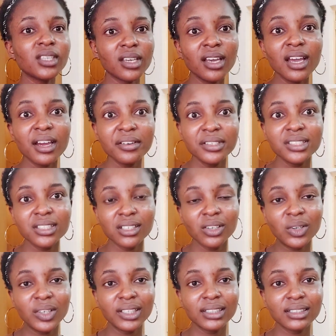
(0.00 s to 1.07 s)
carry it
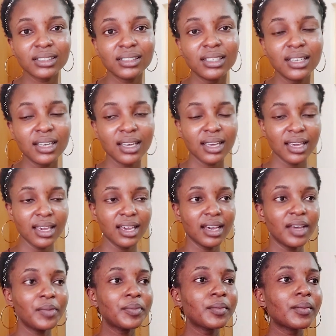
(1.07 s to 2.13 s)
along.
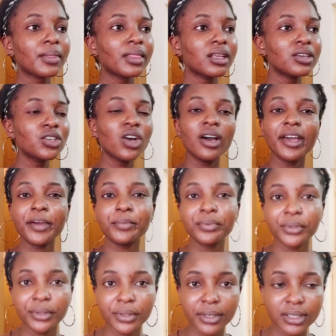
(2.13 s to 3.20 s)
Yeah, your hair
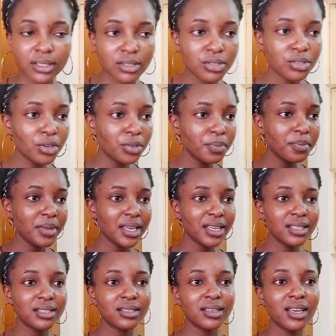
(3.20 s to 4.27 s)
product,
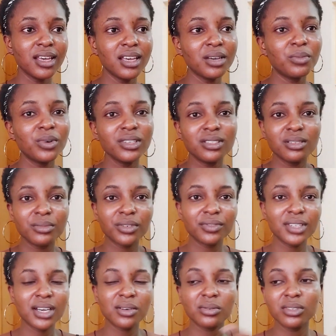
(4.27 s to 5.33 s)
Soulmate, what's the name of
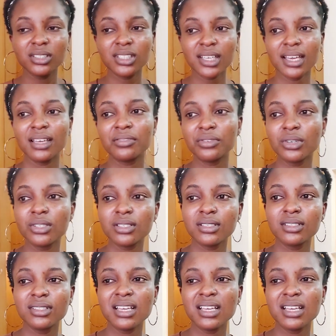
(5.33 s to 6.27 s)
that one? Chai, I've forgotten.